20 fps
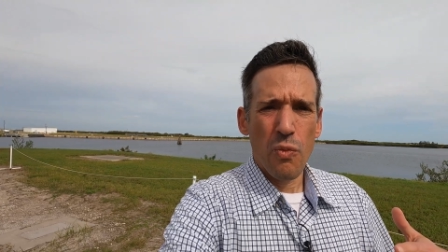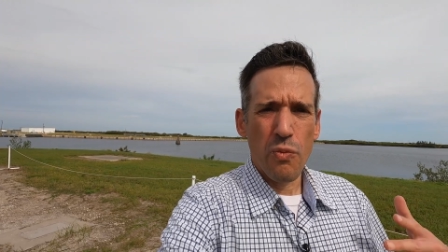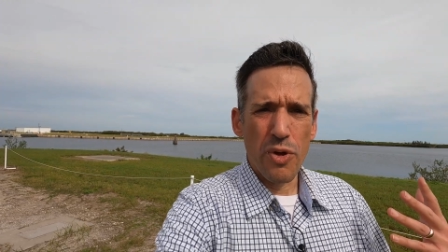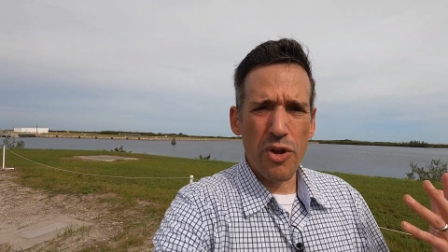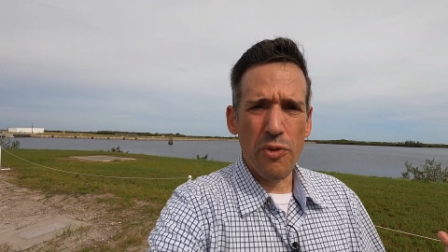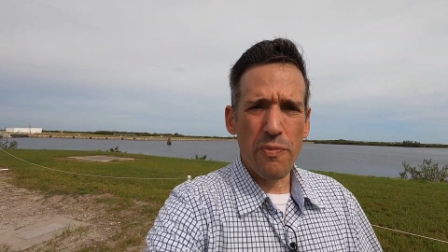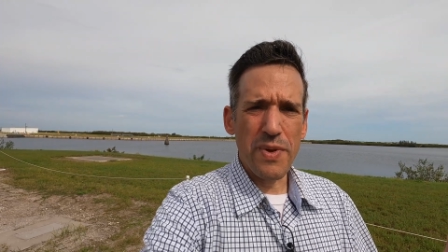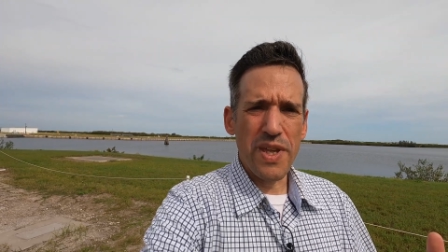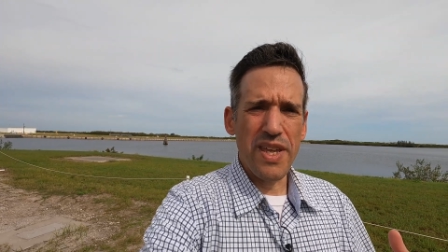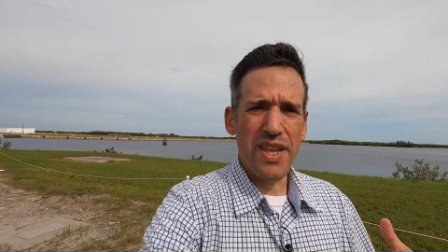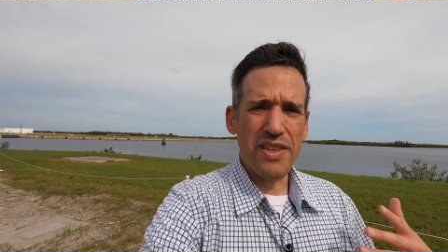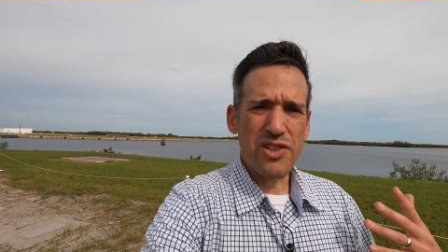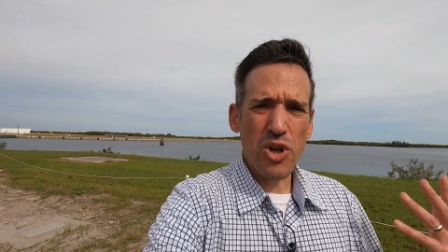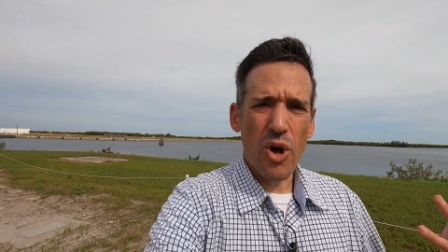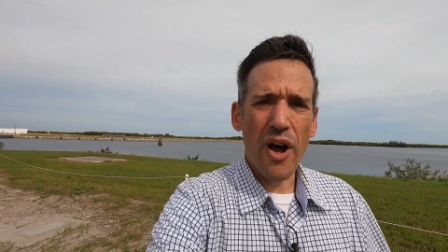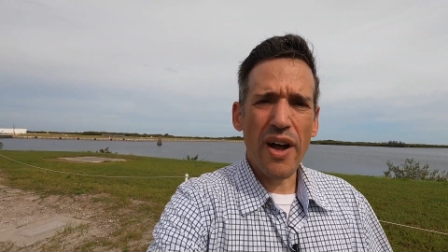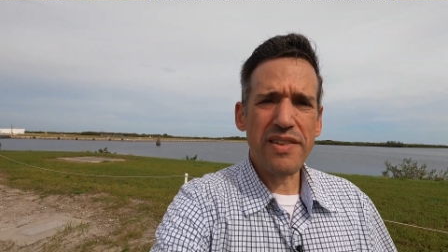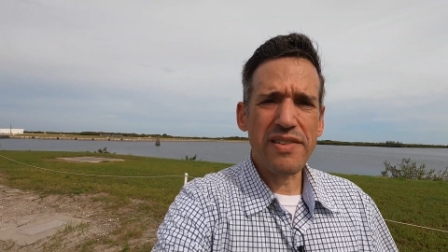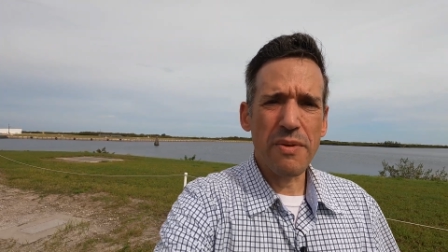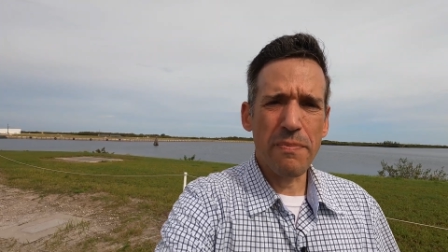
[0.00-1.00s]
will be
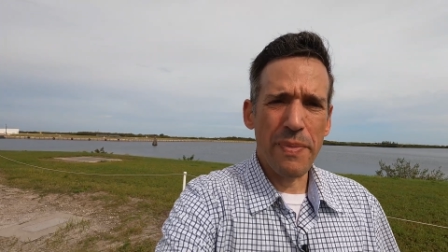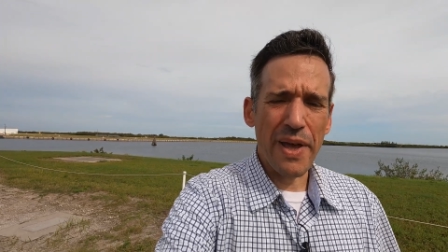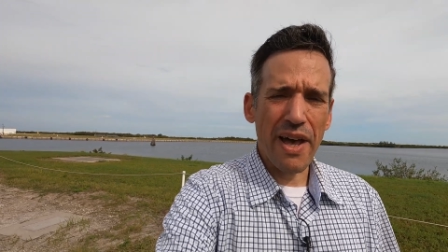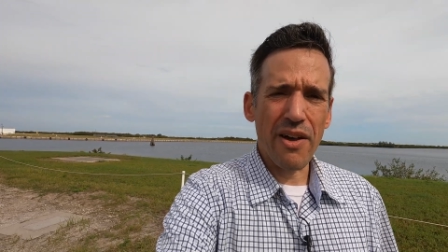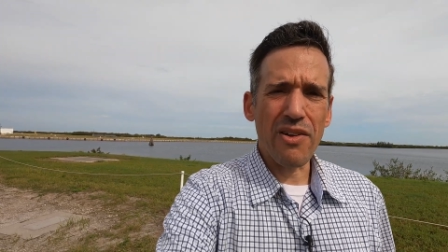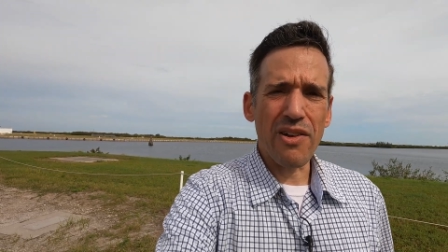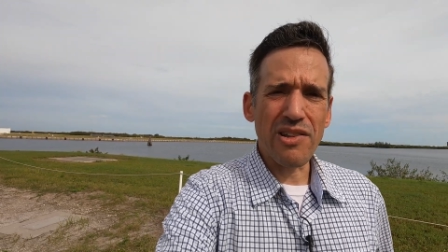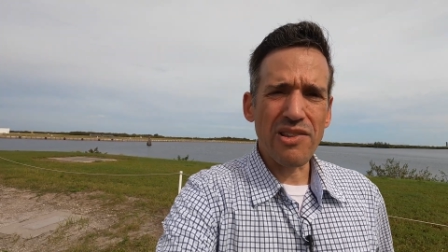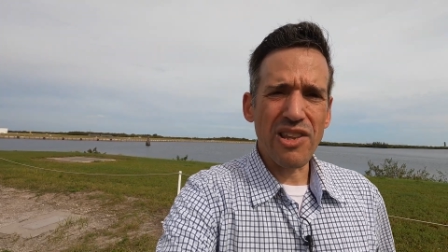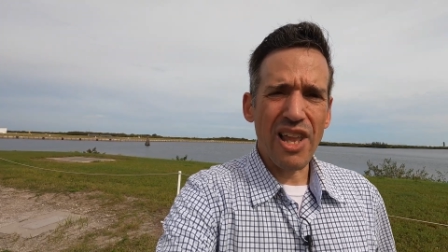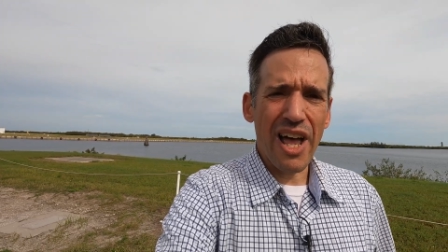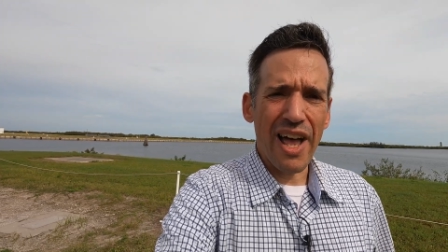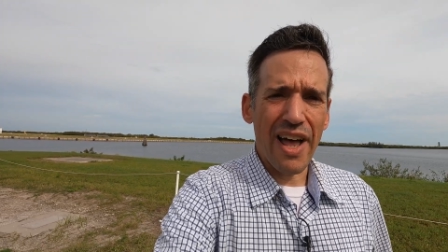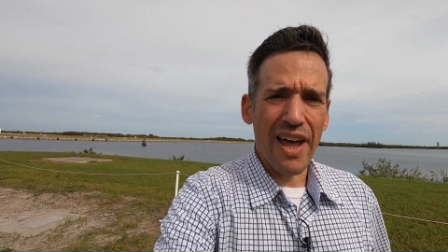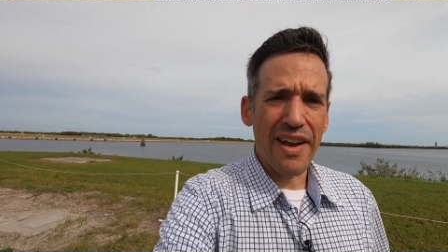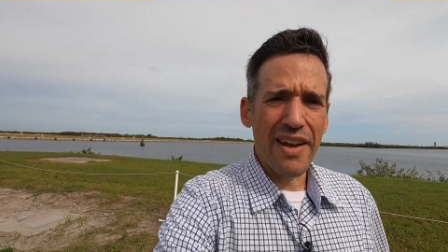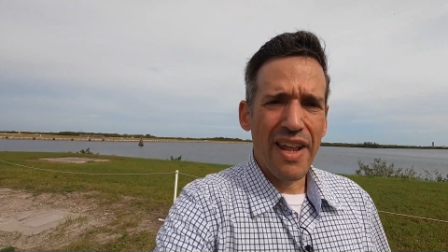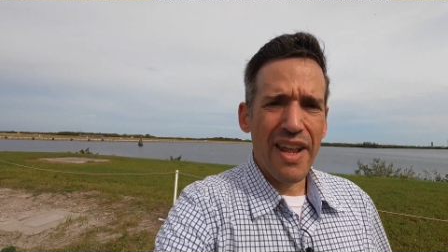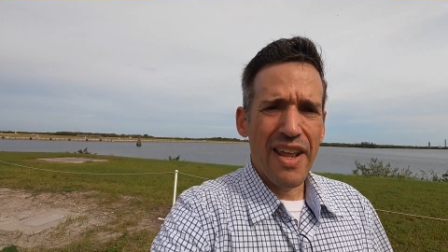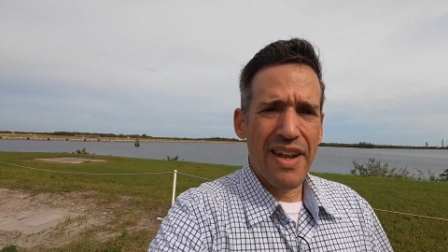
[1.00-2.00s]
talked about a
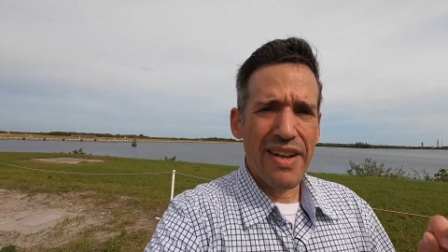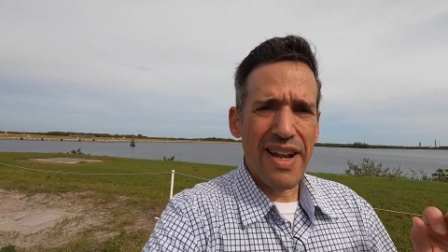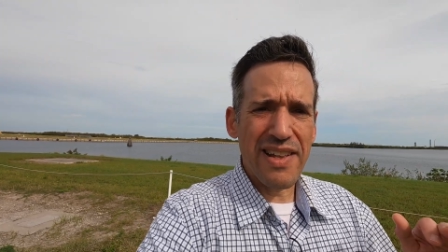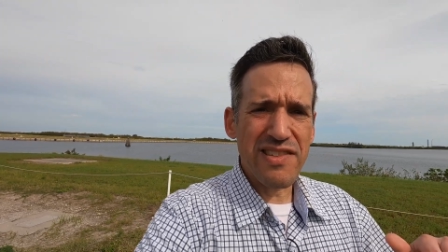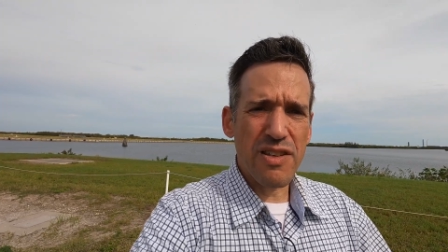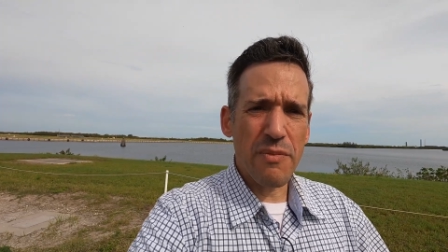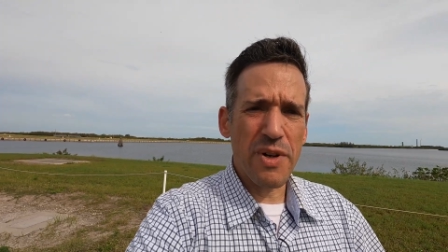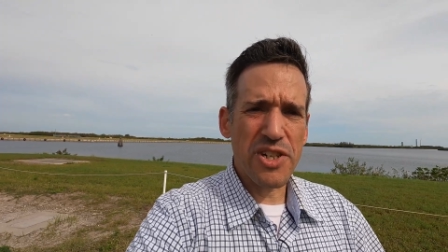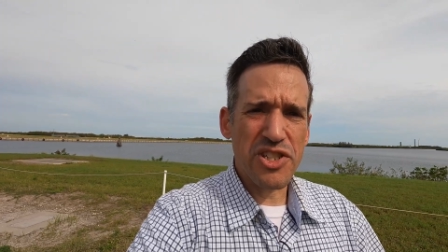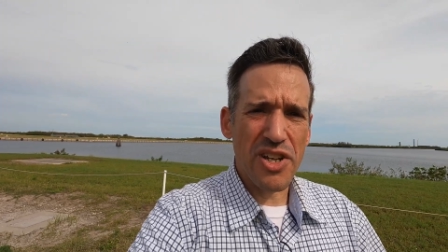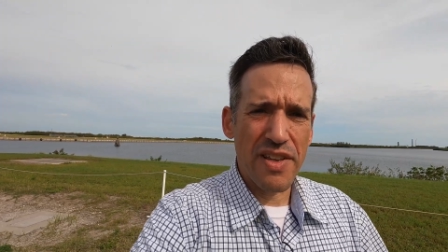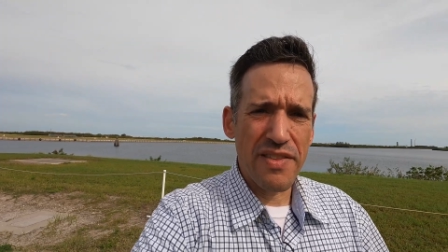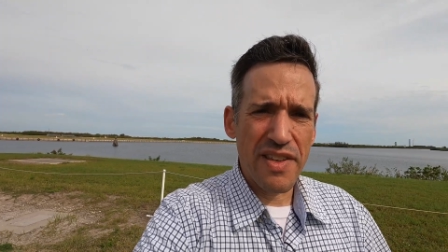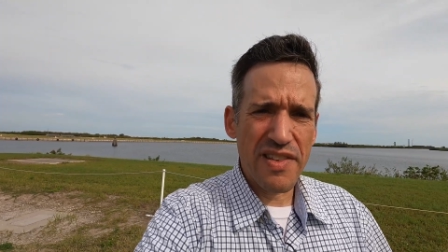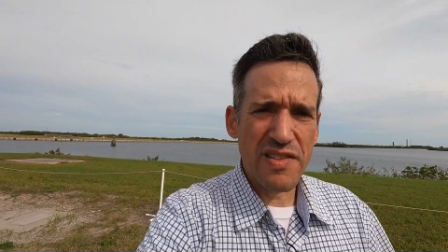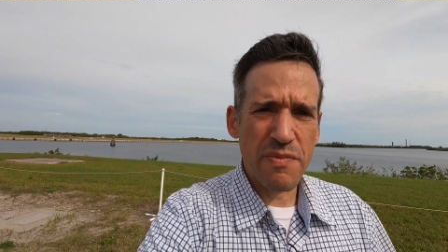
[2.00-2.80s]
lot, not so much on